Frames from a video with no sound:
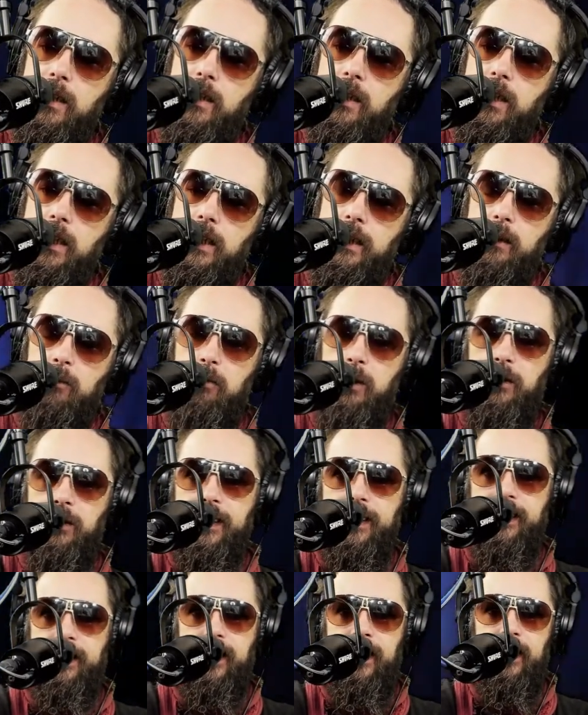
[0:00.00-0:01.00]
I suppose
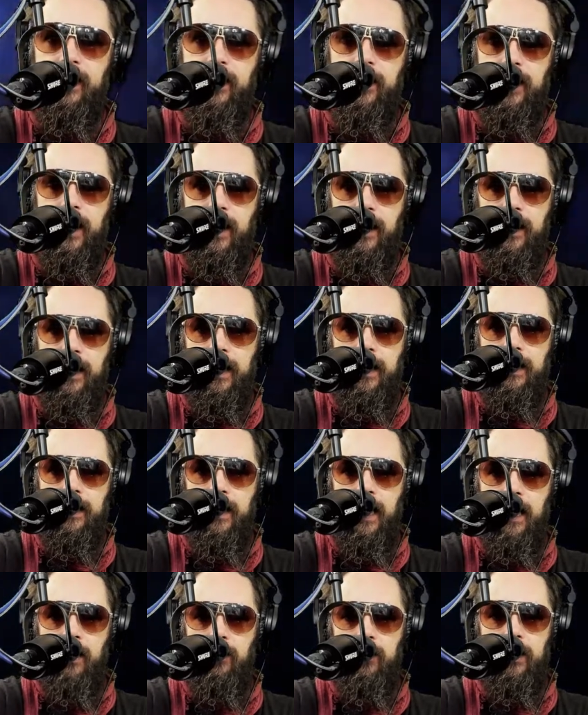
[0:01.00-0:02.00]
it's internet land
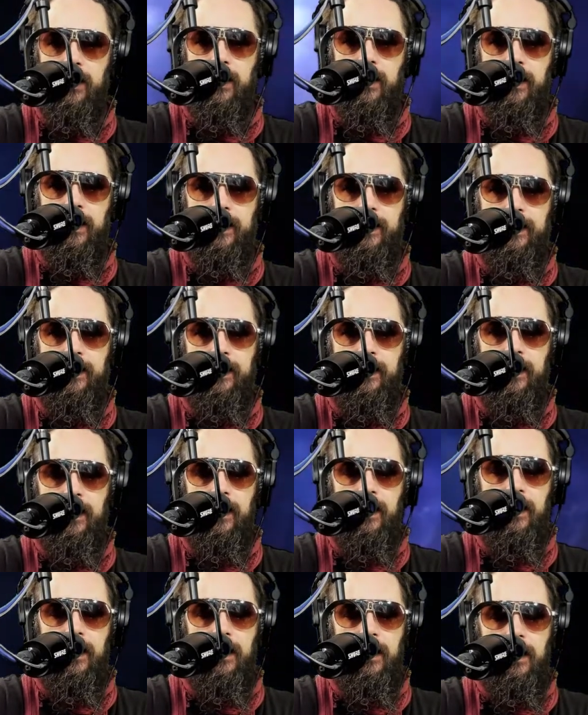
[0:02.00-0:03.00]
nowadays.
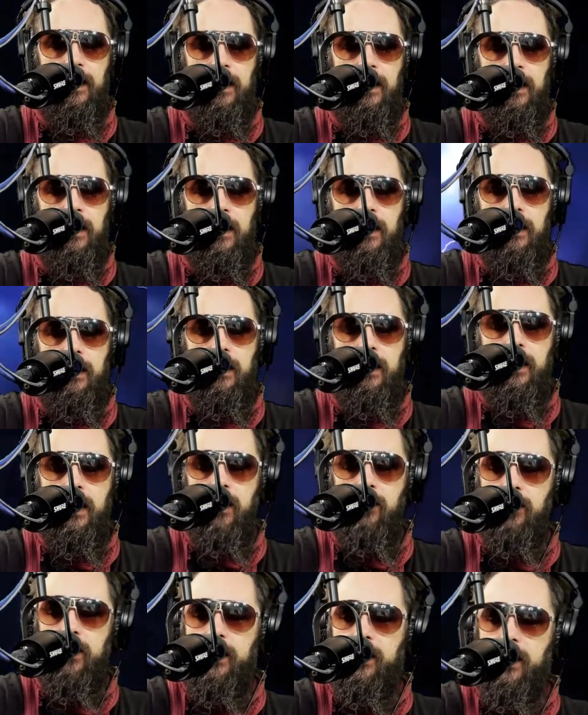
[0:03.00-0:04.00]
Didn't
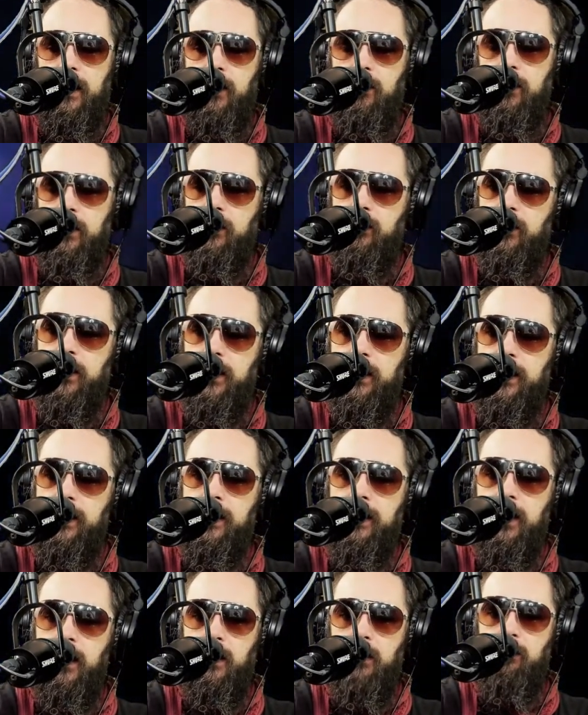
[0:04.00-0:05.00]
have anything I really wanted to
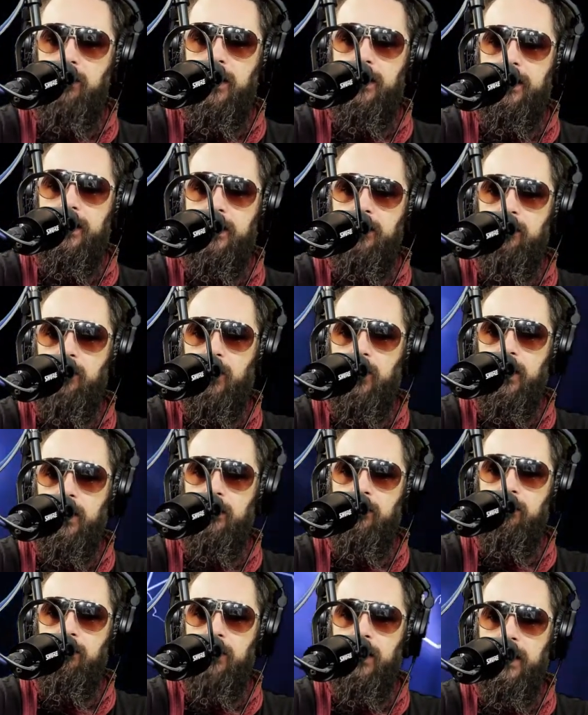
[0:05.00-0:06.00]
talk about this
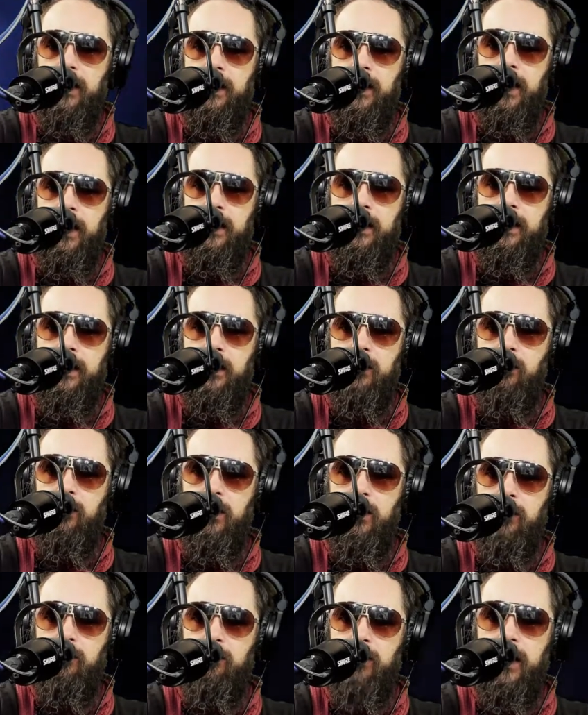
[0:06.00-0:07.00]
morning, but I did
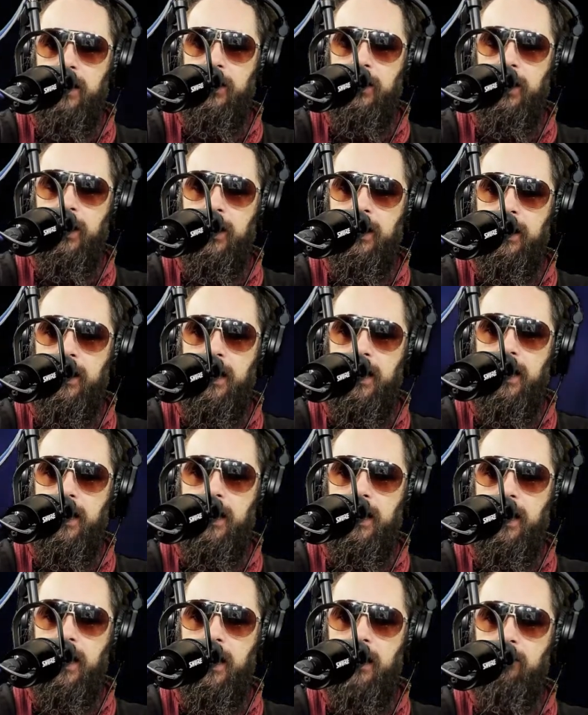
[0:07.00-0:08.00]
want to mention
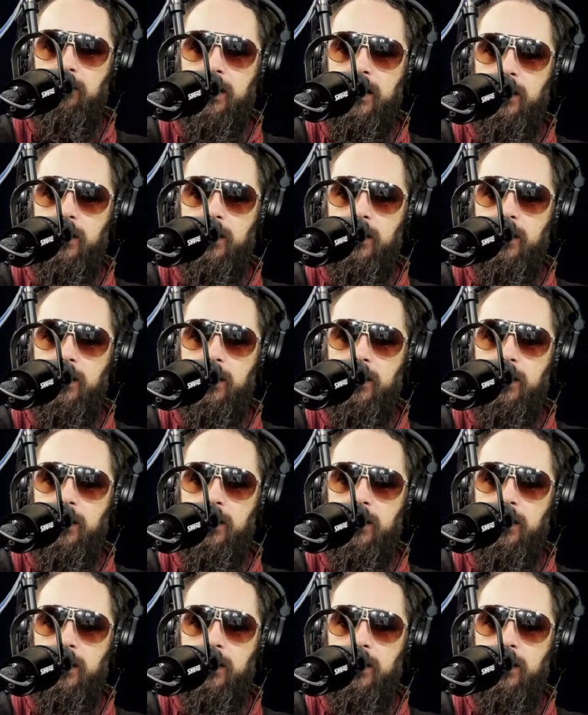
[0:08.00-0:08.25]
how much